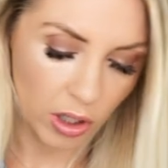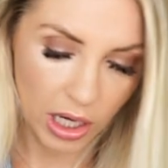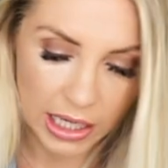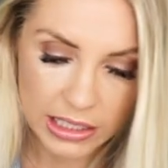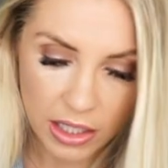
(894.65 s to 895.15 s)

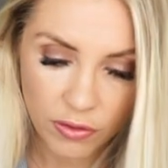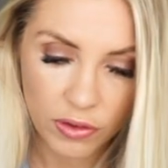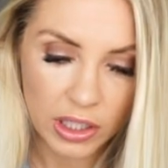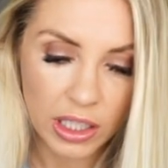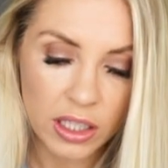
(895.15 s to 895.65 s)
I
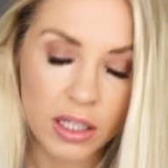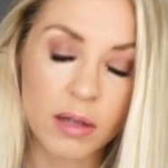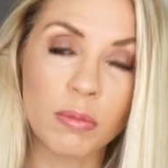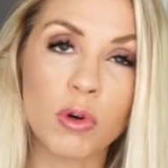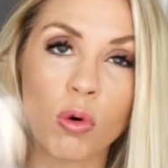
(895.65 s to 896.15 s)
definitely
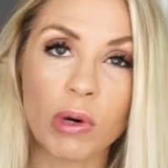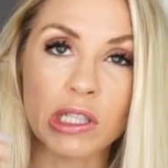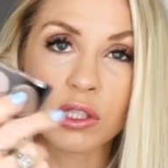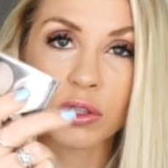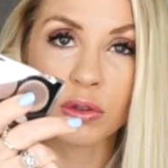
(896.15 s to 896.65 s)
am
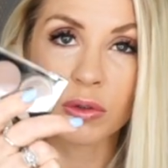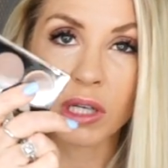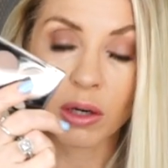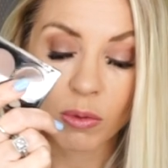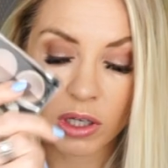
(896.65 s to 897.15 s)
going to
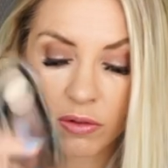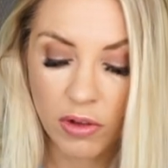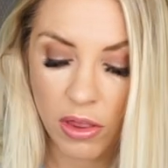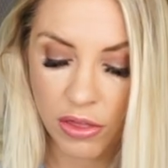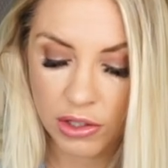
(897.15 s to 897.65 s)
get rid
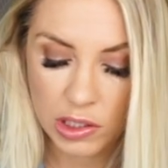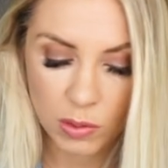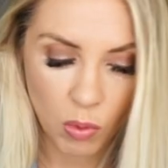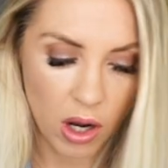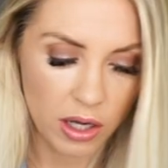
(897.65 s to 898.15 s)
of this
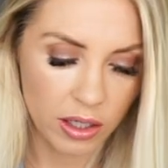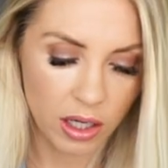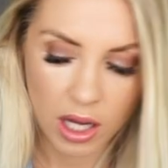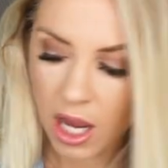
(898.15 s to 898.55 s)
one